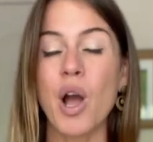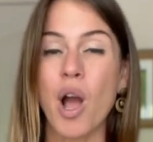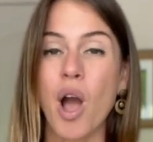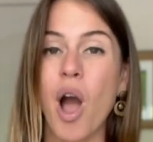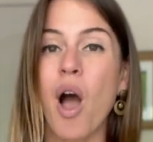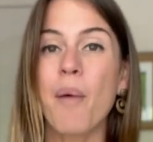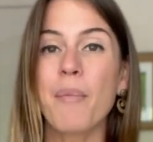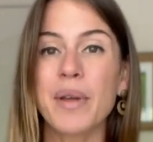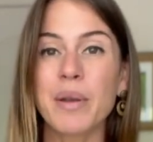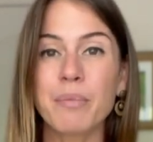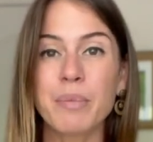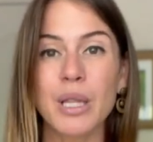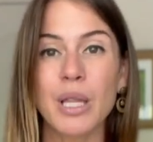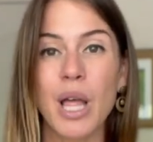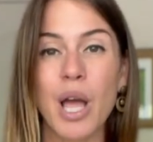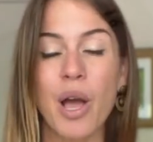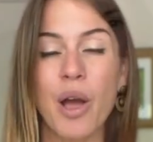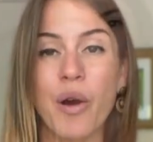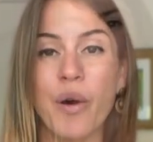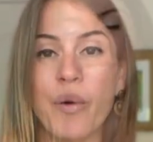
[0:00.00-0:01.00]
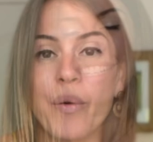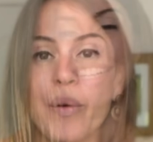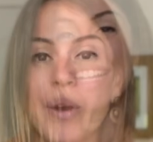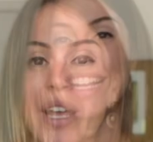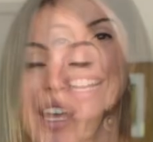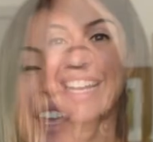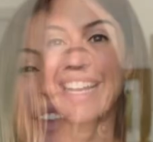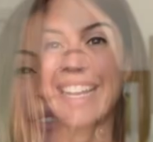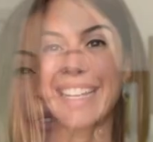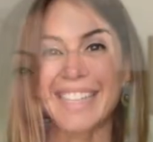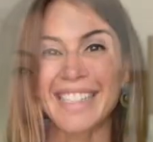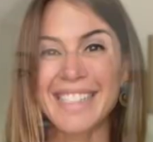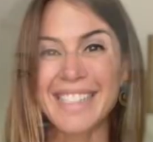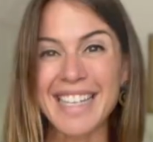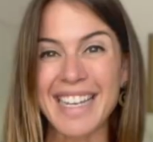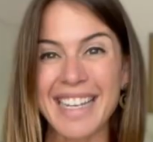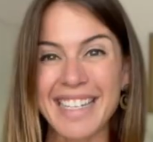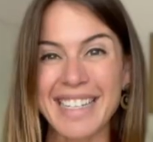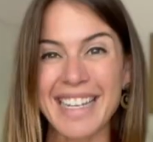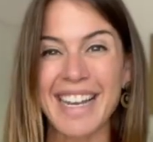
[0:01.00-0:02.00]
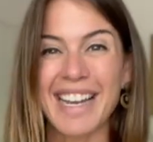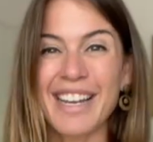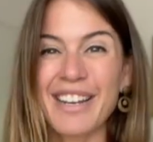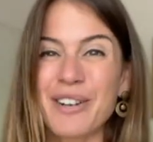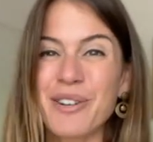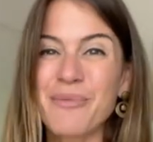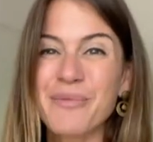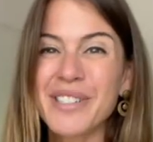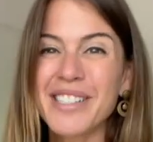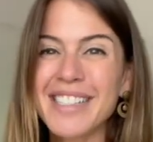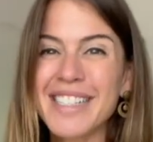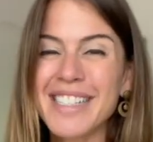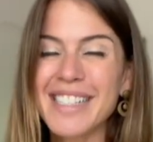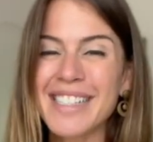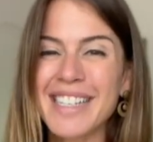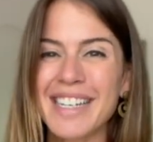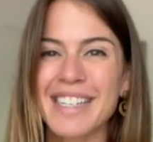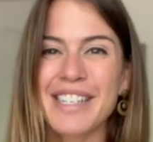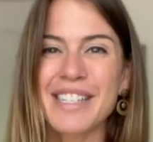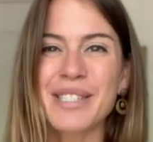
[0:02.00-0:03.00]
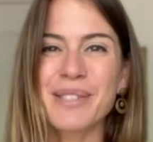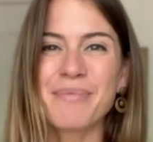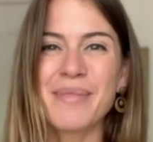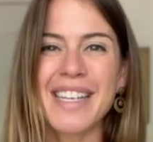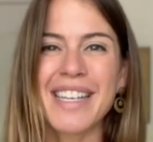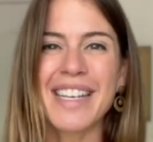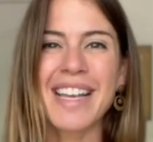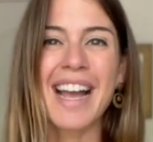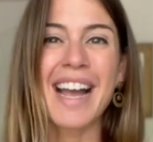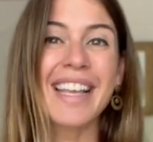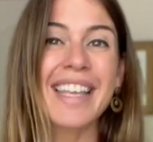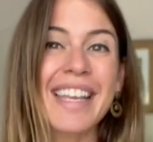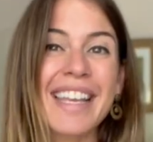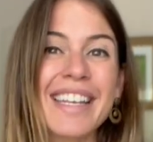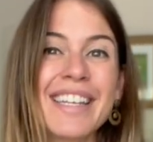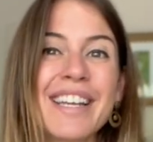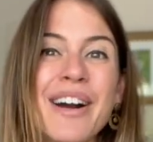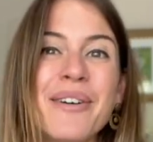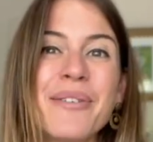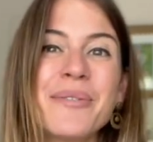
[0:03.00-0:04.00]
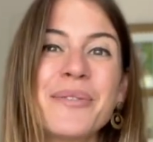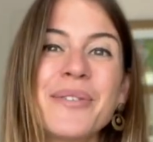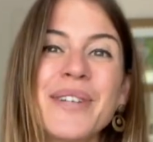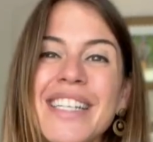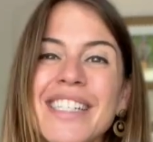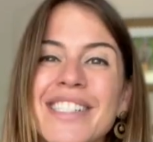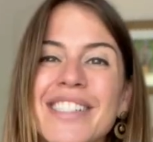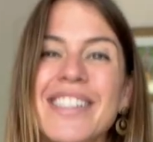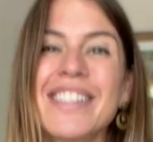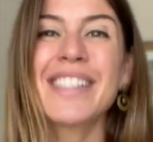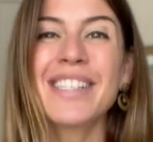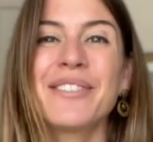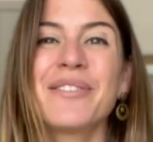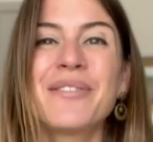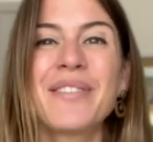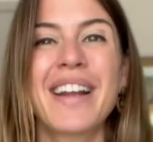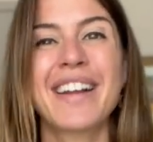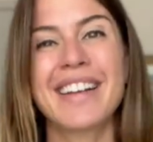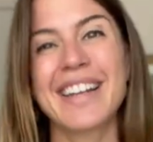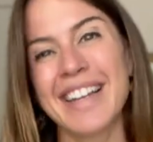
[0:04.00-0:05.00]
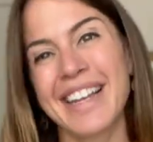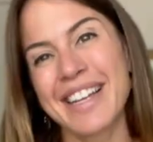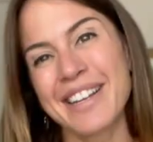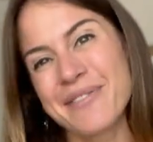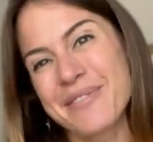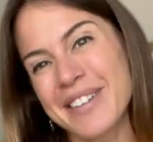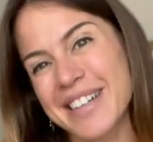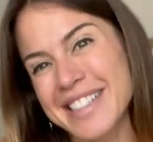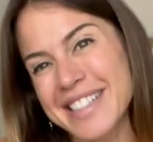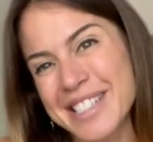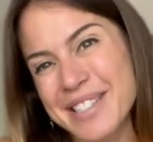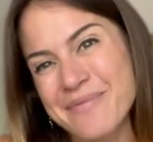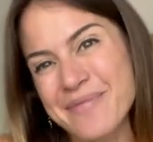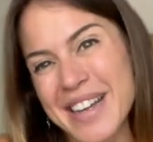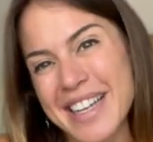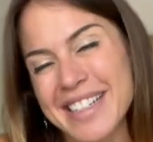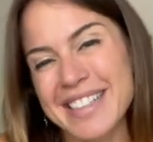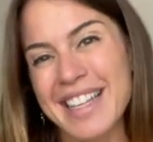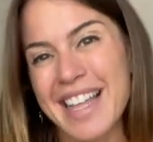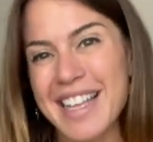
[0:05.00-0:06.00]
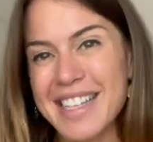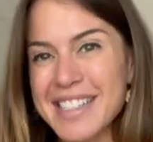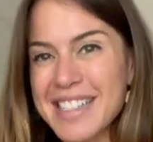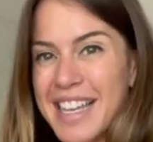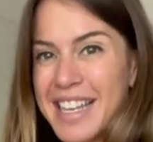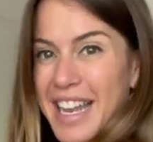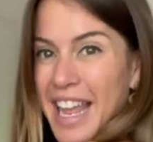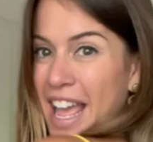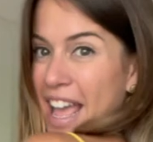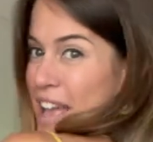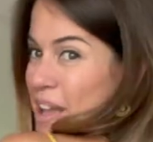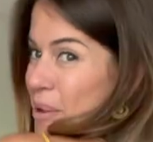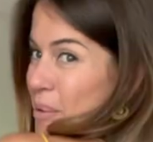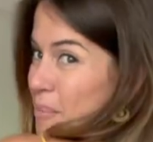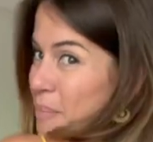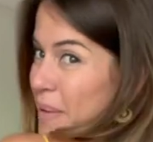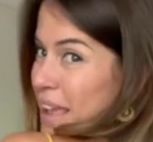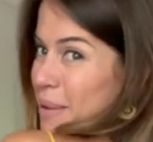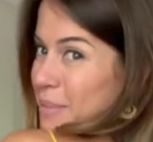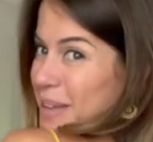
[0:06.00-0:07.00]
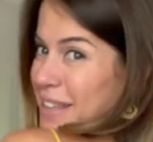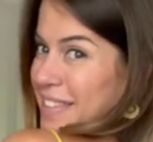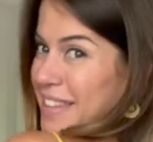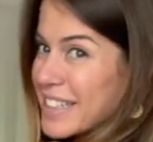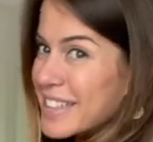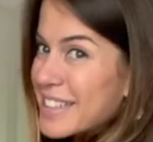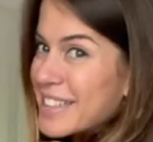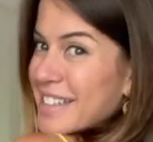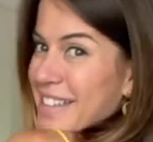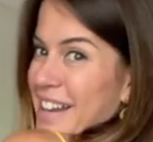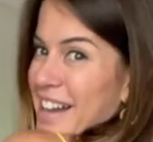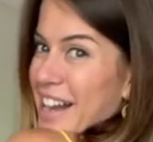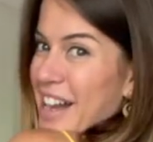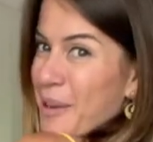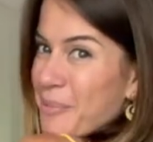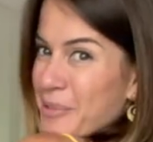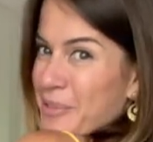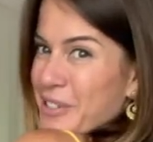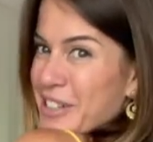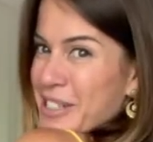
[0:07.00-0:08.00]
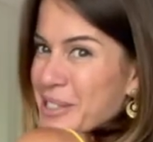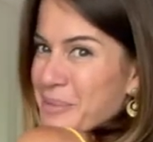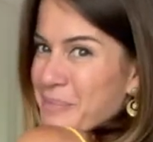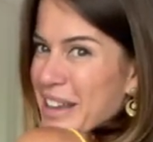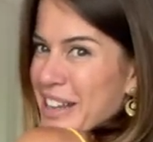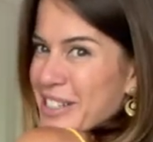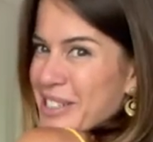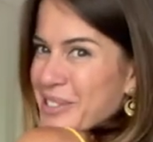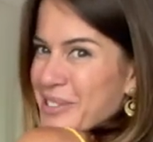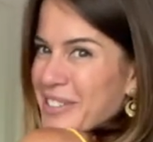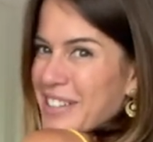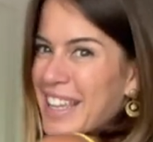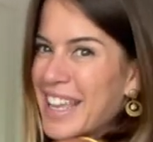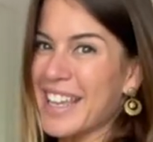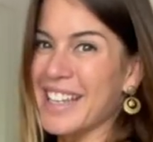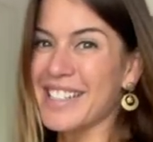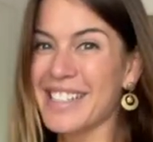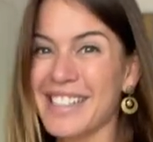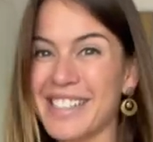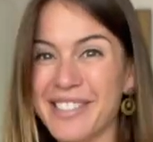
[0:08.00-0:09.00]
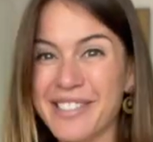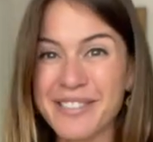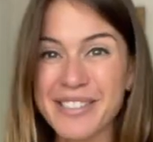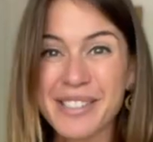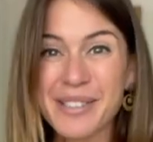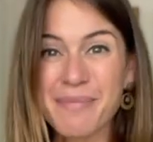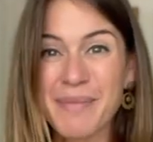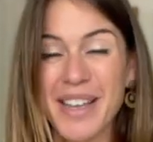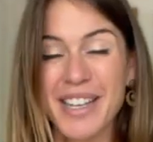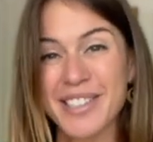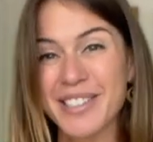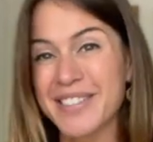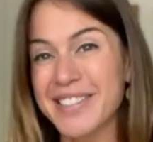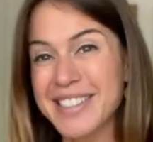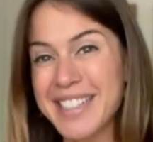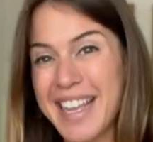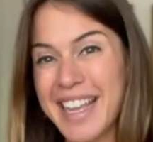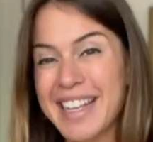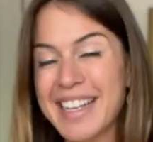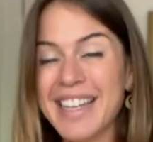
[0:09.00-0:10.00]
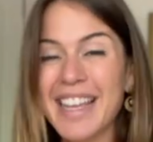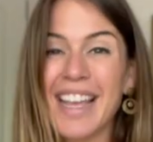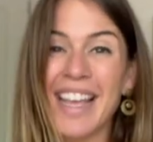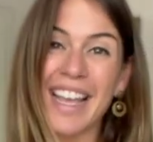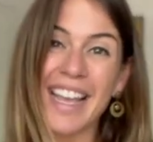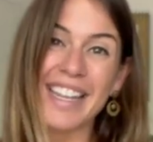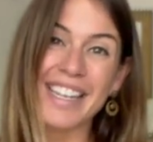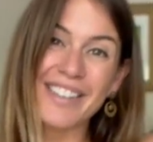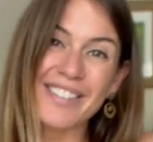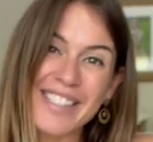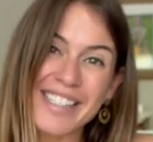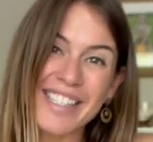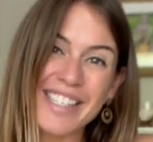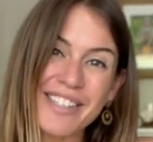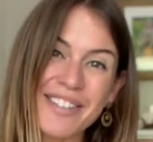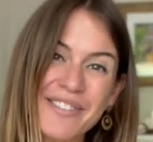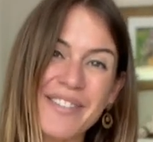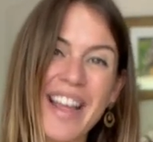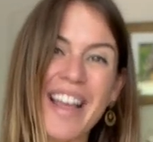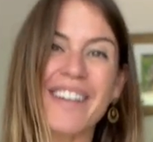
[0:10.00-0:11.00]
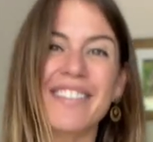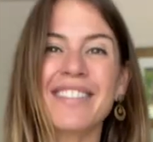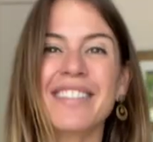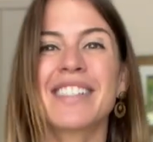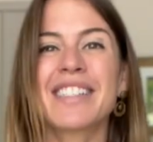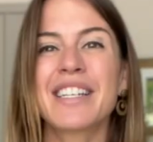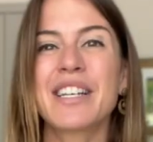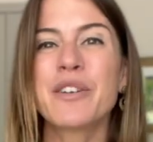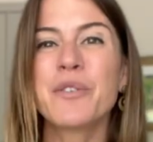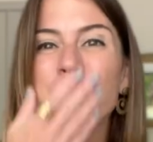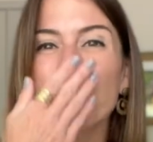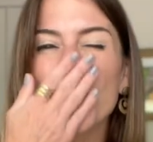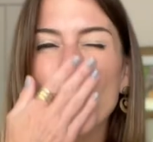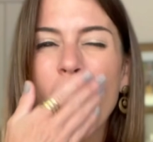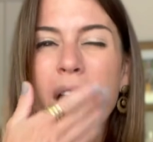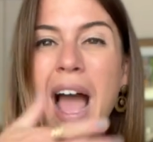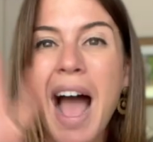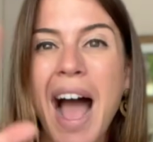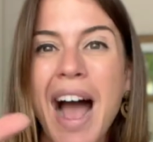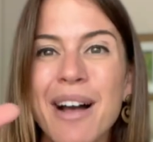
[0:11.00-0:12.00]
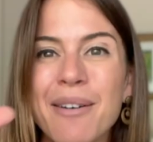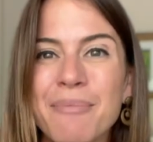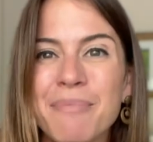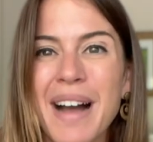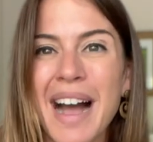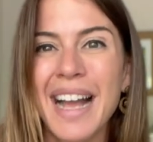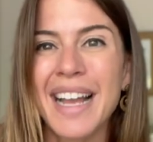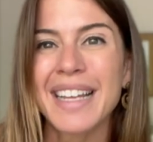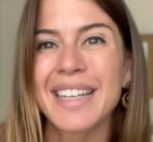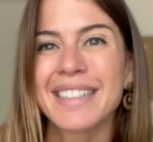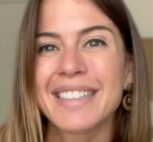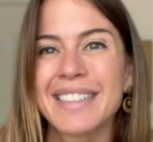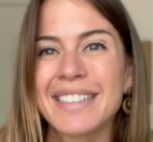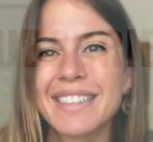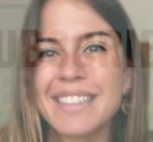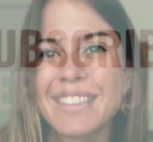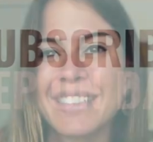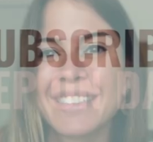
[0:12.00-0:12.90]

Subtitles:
comment below, and that's it. I hope you're as excited as me. I cannot wait to see you wearing what's in my closet. Maybe this top for a special occasion or a special date, and I'll see you around. Bye.